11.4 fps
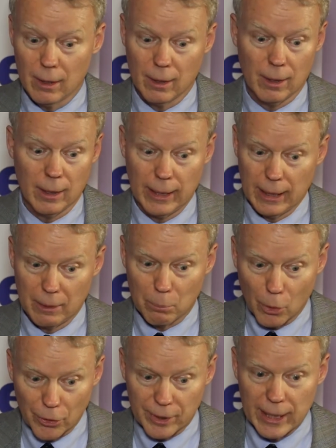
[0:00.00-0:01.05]
And
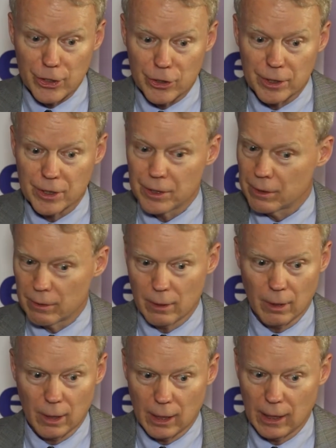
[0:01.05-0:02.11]
both nations,
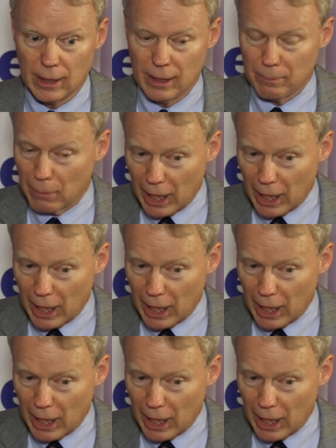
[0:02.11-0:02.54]
in